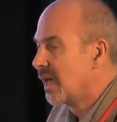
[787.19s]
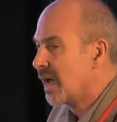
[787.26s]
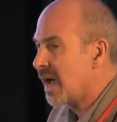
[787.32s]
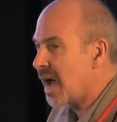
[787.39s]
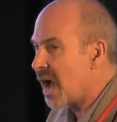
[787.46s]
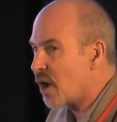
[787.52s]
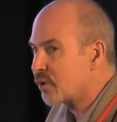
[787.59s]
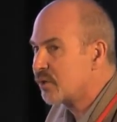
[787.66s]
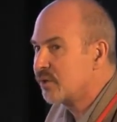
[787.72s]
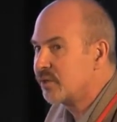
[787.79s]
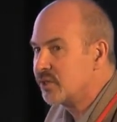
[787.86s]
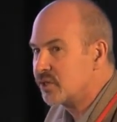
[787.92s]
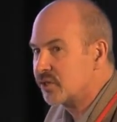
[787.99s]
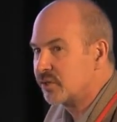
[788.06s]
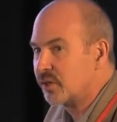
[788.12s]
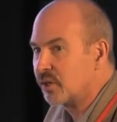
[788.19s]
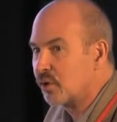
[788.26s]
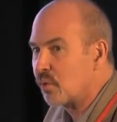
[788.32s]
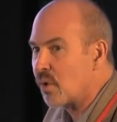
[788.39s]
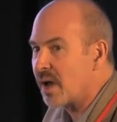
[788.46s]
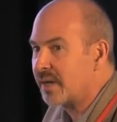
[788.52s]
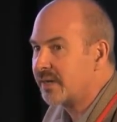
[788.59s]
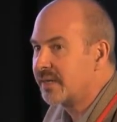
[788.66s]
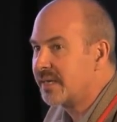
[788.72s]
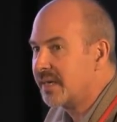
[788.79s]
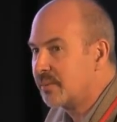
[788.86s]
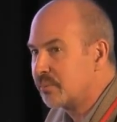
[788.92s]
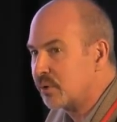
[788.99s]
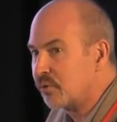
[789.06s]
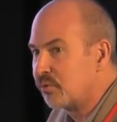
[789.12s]
how do you ensure quality
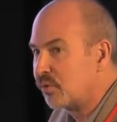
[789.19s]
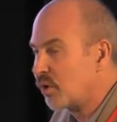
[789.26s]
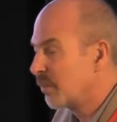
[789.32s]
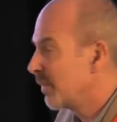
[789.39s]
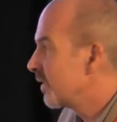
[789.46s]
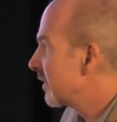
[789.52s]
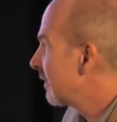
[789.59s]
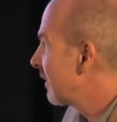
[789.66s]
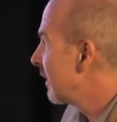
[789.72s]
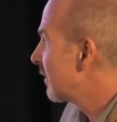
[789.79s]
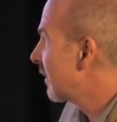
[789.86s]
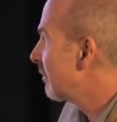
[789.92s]
and performance of these